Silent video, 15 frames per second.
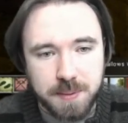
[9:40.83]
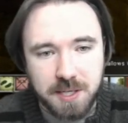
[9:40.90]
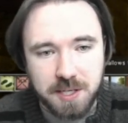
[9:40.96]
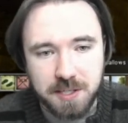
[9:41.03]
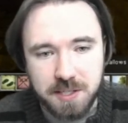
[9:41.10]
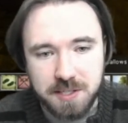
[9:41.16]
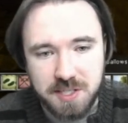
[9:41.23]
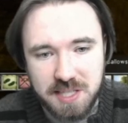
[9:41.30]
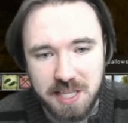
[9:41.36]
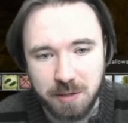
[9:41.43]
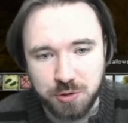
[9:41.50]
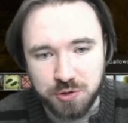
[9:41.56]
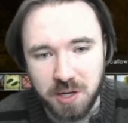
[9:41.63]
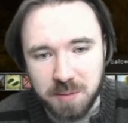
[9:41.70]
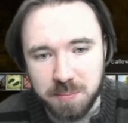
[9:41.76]
because they'll
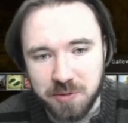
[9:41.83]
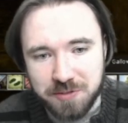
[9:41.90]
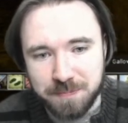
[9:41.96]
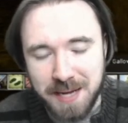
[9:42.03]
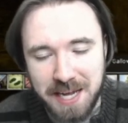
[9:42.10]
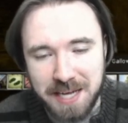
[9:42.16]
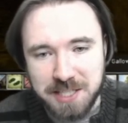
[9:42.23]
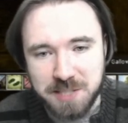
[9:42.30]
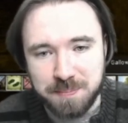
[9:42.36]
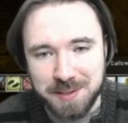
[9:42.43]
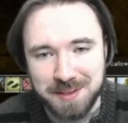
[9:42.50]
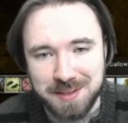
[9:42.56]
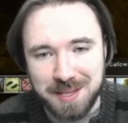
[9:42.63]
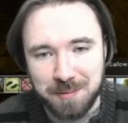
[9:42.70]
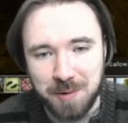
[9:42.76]
try and move past,
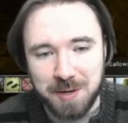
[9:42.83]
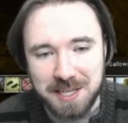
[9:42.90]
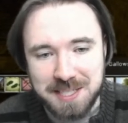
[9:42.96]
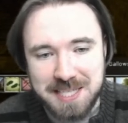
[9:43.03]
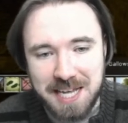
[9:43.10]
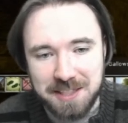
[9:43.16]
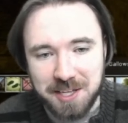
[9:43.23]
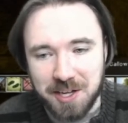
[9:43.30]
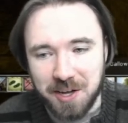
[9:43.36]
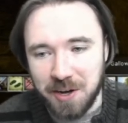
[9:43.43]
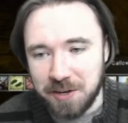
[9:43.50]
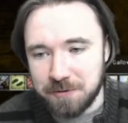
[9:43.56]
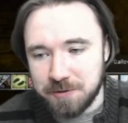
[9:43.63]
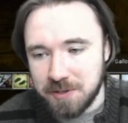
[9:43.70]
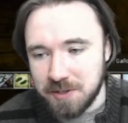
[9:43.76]
but they won't attack the guy
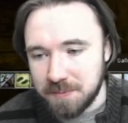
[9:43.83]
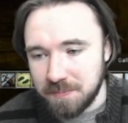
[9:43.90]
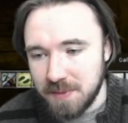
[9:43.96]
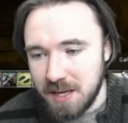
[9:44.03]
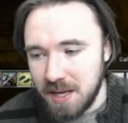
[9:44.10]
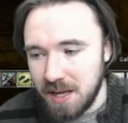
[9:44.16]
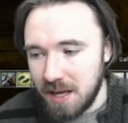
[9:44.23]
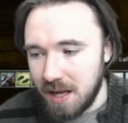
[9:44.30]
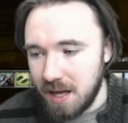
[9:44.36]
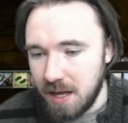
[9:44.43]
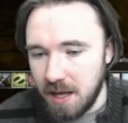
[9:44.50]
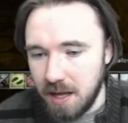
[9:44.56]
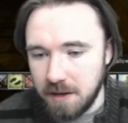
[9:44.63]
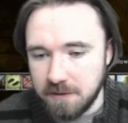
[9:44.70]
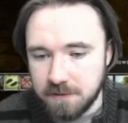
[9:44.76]
in front.
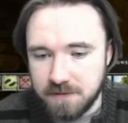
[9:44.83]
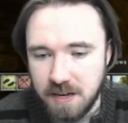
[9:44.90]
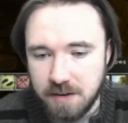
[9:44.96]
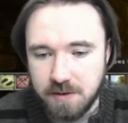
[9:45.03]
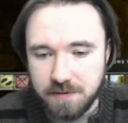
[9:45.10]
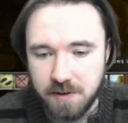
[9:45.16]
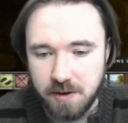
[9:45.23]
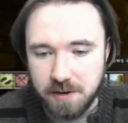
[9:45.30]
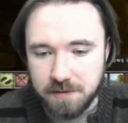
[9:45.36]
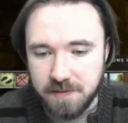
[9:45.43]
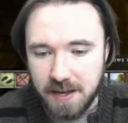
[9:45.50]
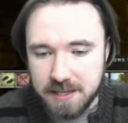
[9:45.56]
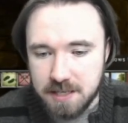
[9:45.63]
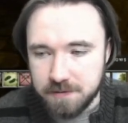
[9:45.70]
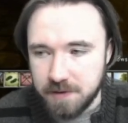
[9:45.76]
Very, very
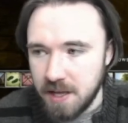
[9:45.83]
effective.